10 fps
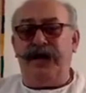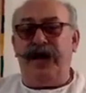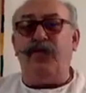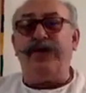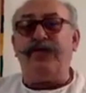
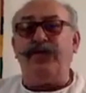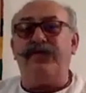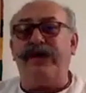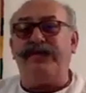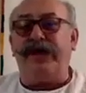went with
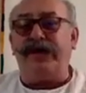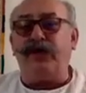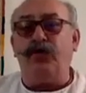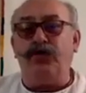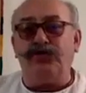my friend
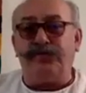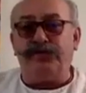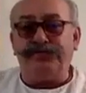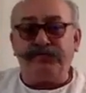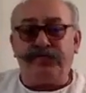Gordon
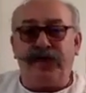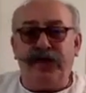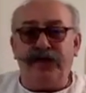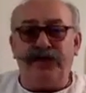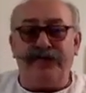
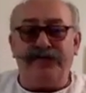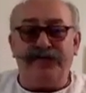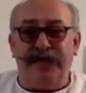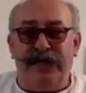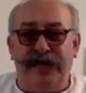up to
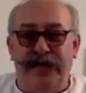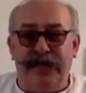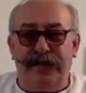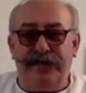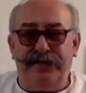the
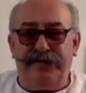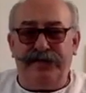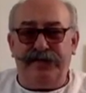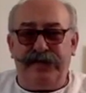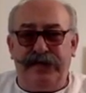
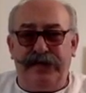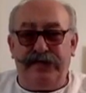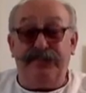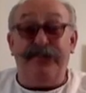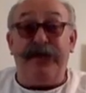
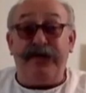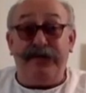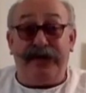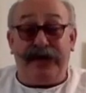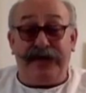Berry
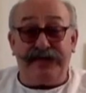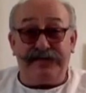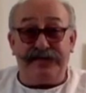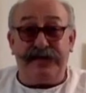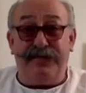Place
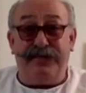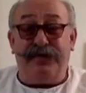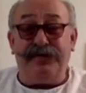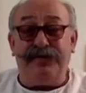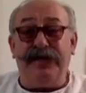
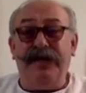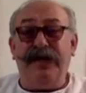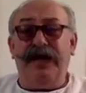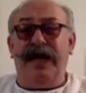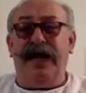temple,
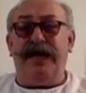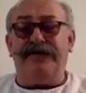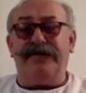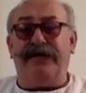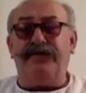
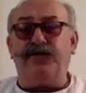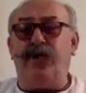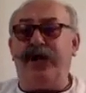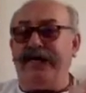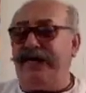and it was
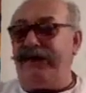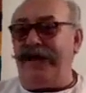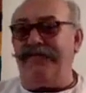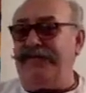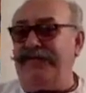quite a different
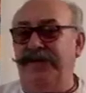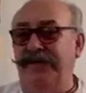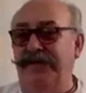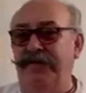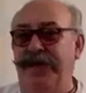atmosphere
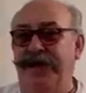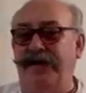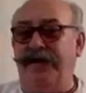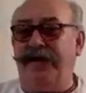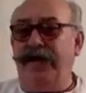than the
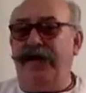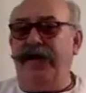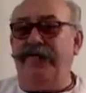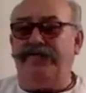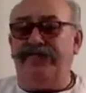Manor.
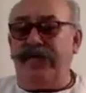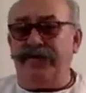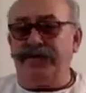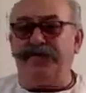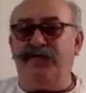It was very
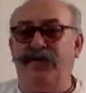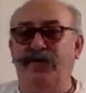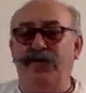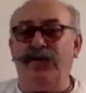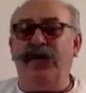
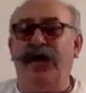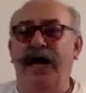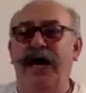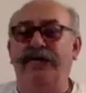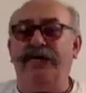small
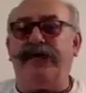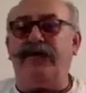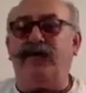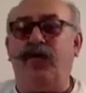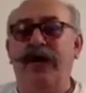
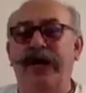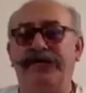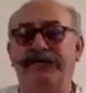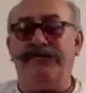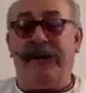and
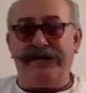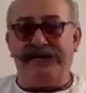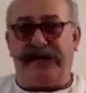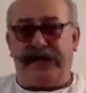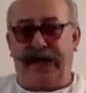quite
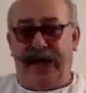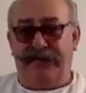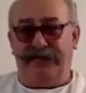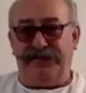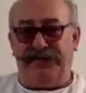buzzy
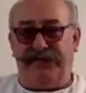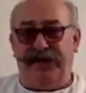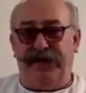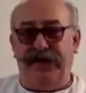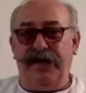atmosphere.